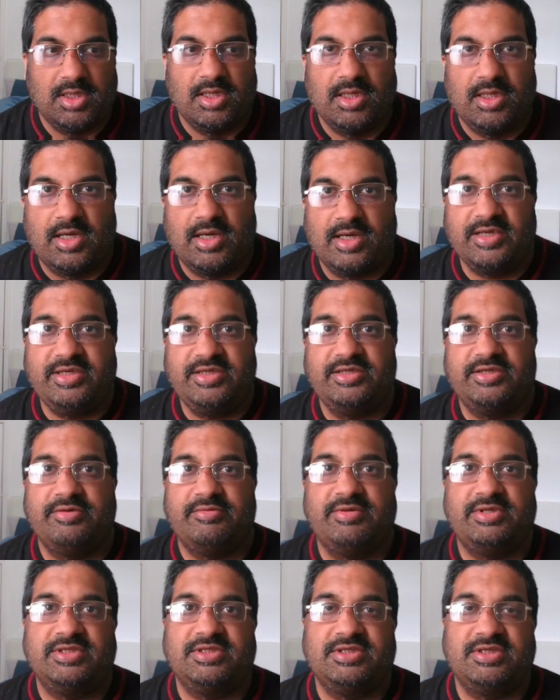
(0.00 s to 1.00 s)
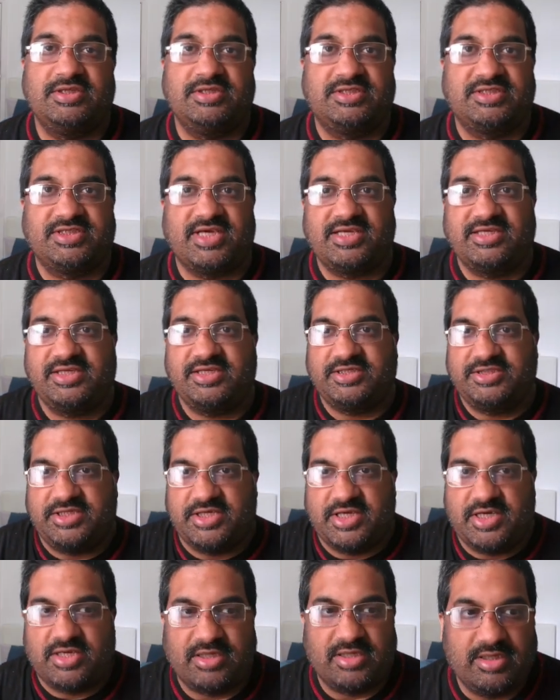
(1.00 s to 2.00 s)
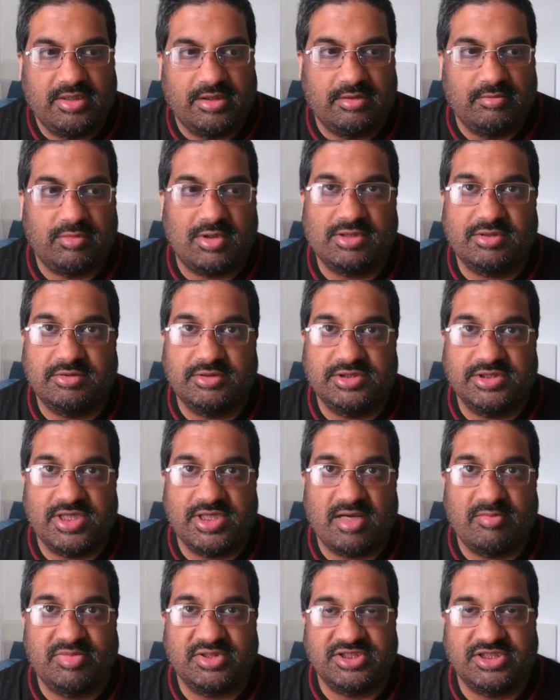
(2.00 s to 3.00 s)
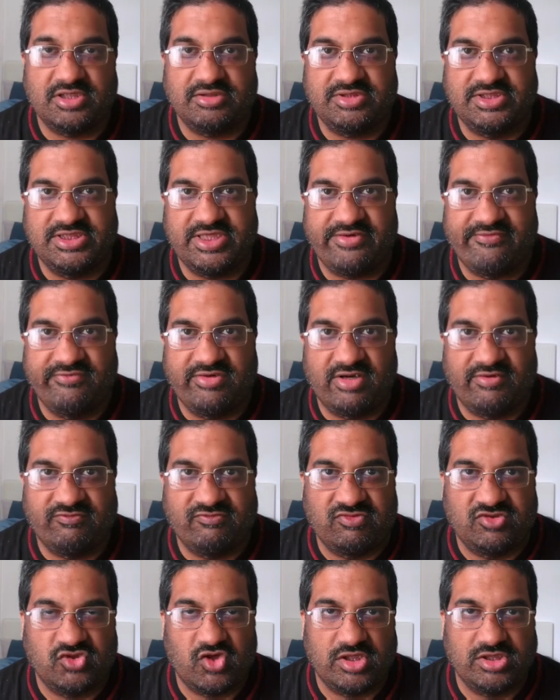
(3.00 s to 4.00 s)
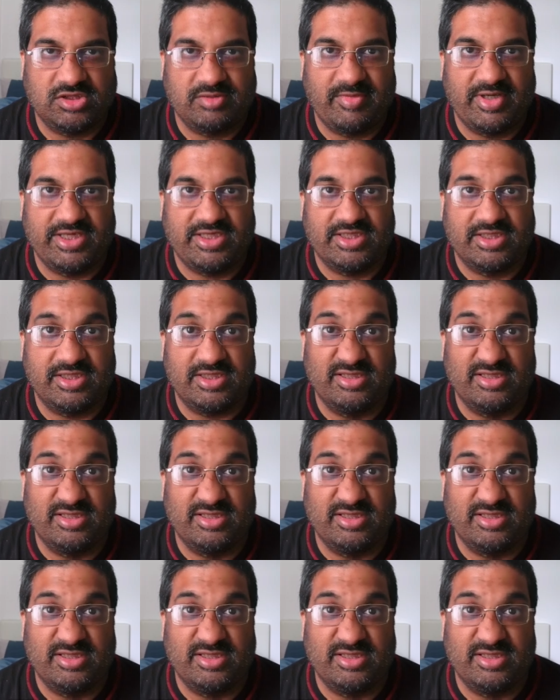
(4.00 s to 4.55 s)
How you doing? It's Sandesh here, and welcome to episode 7 of Trying to Make